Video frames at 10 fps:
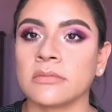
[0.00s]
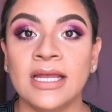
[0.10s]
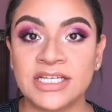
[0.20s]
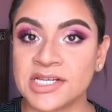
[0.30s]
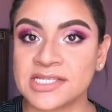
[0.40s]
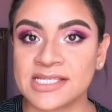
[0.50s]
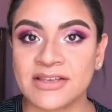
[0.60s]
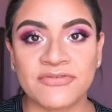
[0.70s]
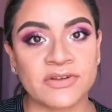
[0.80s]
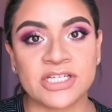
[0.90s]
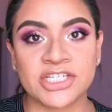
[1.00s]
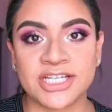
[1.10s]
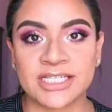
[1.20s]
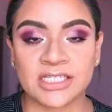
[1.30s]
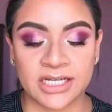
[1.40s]
And just as a
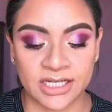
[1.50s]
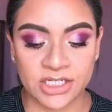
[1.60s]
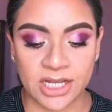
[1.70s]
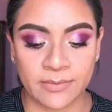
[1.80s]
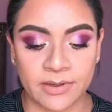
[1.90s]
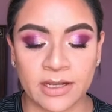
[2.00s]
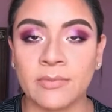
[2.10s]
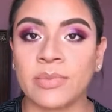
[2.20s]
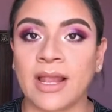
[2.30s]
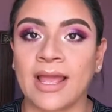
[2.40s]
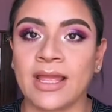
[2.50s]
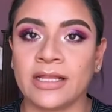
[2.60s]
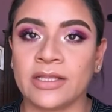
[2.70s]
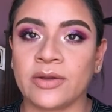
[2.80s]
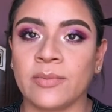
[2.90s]
finishing touch, I'm gonna apply a
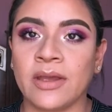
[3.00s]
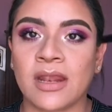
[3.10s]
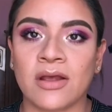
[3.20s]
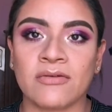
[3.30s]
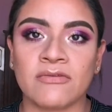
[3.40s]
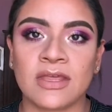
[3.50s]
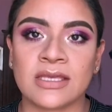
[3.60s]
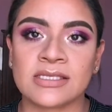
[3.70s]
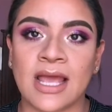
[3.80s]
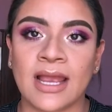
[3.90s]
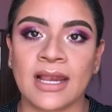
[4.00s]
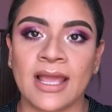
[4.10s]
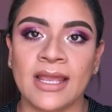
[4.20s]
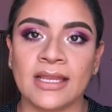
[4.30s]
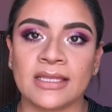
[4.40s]
little bit of this
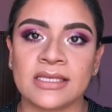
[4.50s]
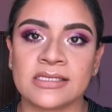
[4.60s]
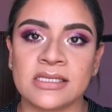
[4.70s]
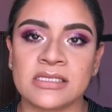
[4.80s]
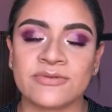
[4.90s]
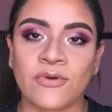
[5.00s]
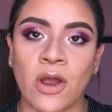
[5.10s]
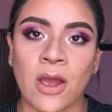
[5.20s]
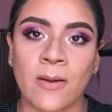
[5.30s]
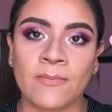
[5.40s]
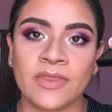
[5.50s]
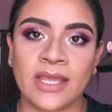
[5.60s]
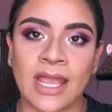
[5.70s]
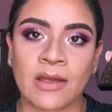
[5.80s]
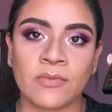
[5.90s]
highlight. This is from
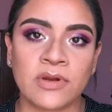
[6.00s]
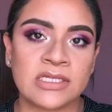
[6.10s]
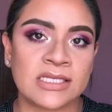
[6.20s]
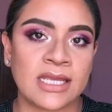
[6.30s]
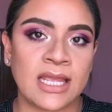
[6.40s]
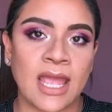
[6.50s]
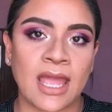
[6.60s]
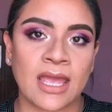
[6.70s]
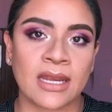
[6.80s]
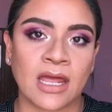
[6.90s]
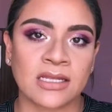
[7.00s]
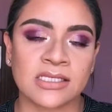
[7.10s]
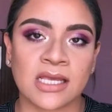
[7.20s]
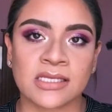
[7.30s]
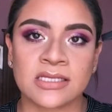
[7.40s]
the Amrezy and
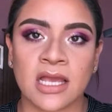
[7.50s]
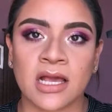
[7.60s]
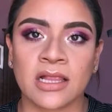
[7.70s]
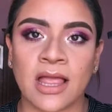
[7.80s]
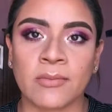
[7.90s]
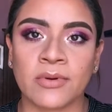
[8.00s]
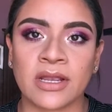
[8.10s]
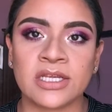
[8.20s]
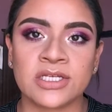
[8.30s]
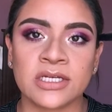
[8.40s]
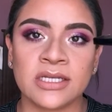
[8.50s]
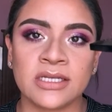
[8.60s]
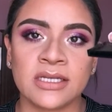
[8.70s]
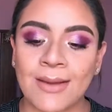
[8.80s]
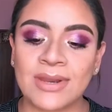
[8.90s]
Anastasia collaboration.
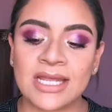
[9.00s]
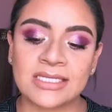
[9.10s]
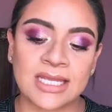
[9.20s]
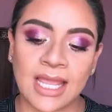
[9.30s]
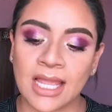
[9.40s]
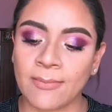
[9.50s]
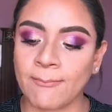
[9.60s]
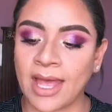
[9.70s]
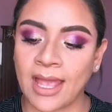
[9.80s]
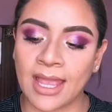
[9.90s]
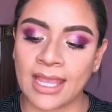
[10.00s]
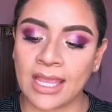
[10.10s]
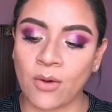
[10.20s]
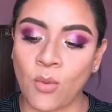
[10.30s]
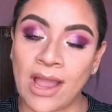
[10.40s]
And I'm gonna take my
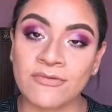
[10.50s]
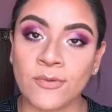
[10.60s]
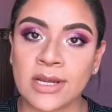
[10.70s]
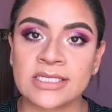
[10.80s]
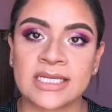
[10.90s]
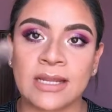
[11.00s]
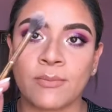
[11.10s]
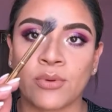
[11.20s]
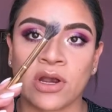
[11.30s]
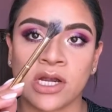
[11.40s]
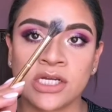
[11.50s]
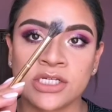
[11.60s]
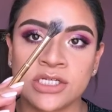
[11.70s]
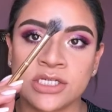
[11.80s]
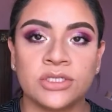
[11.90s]
Y14
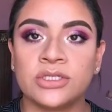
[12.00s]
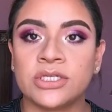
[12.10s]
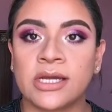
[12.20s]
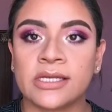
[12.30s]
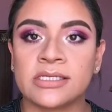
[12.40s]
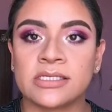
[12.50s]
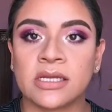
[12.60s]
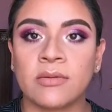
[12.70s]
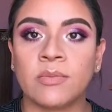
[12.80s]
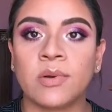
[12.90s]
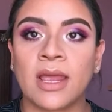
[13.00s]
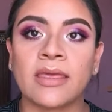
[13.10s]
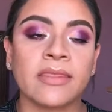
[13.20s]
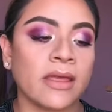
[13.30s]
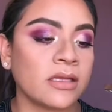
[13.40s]
brush to just apply
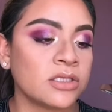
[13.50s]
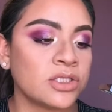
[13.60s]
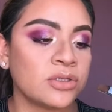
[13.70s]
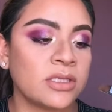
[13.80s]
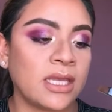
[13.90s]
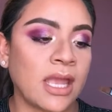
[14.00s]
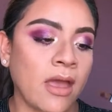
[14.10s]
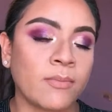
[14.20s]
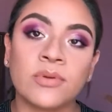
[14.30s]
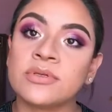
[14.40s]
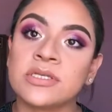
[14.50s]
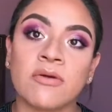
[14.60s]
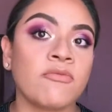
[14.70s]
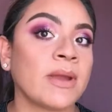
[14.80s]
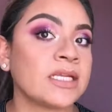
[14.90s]
that to the apples
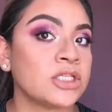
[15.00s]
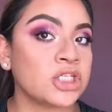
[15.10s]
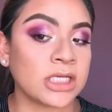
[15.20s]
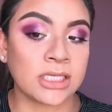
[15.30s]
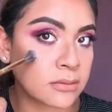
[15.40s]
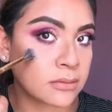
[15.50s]
of my cheek.